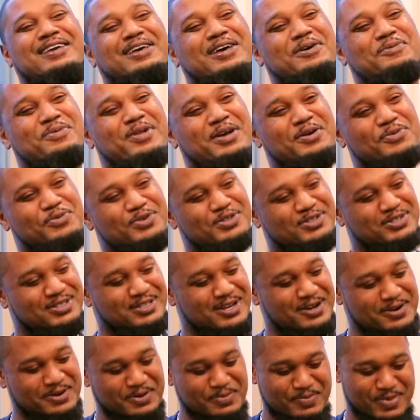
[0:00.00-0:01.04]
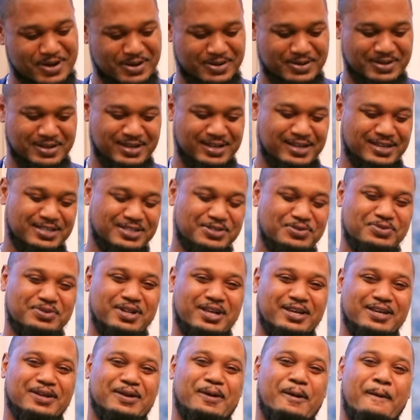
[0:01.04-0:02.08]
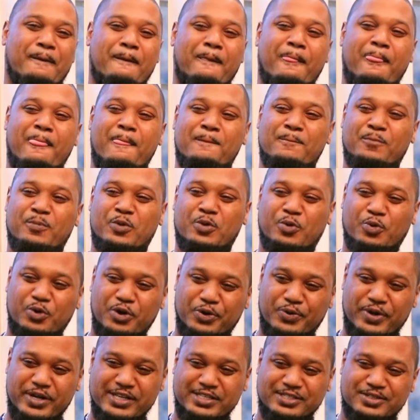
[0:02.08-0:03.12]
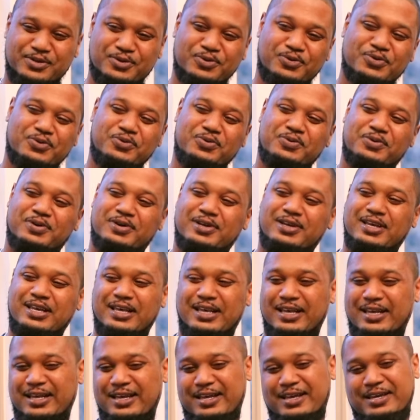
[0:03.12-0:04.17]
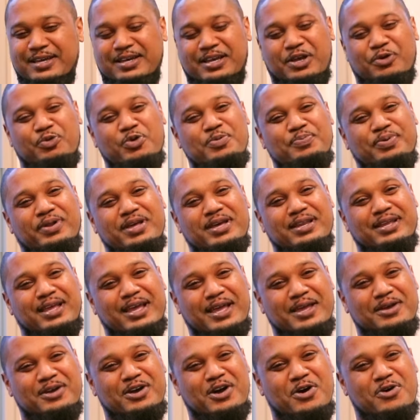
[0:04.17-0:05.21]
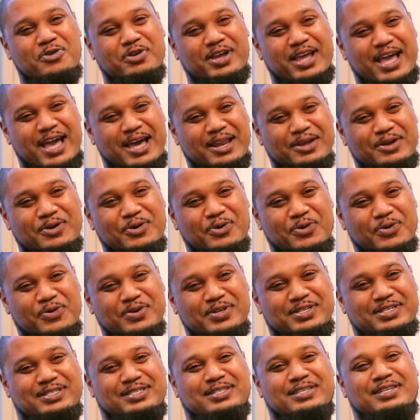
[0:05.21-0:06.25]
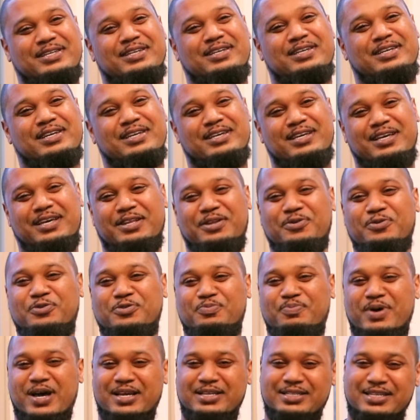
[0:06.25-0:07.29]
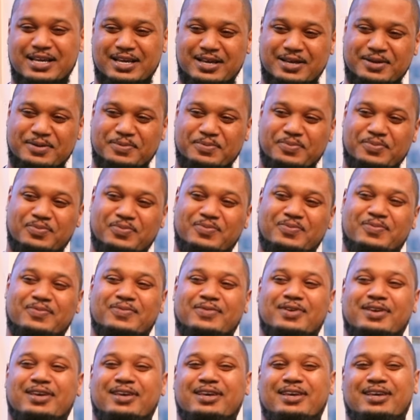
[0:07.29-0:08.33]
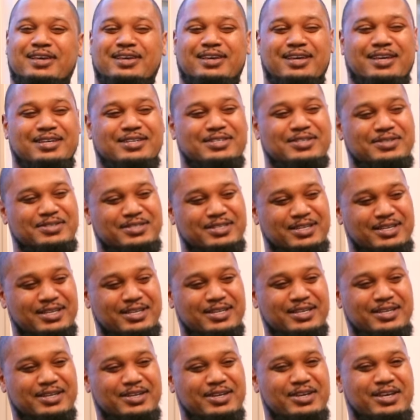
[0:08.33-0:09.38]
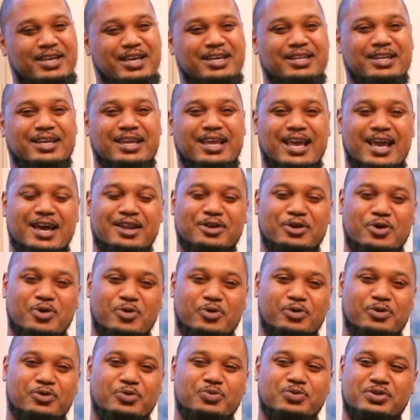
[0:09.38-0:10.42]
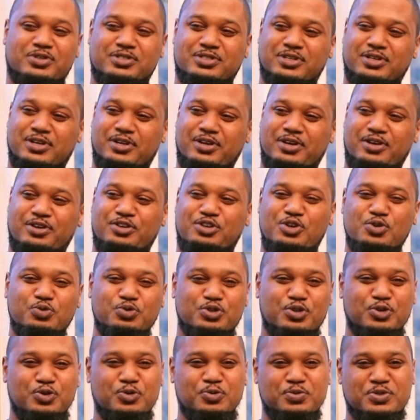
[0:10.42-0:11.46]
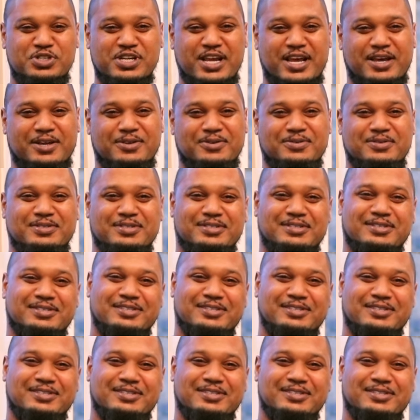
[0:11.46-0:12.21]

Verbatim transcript: I'm like, what you talking about? She was like, we were at school and we played a game called categories. And it was my time. And she said, and the category was YouTube channels.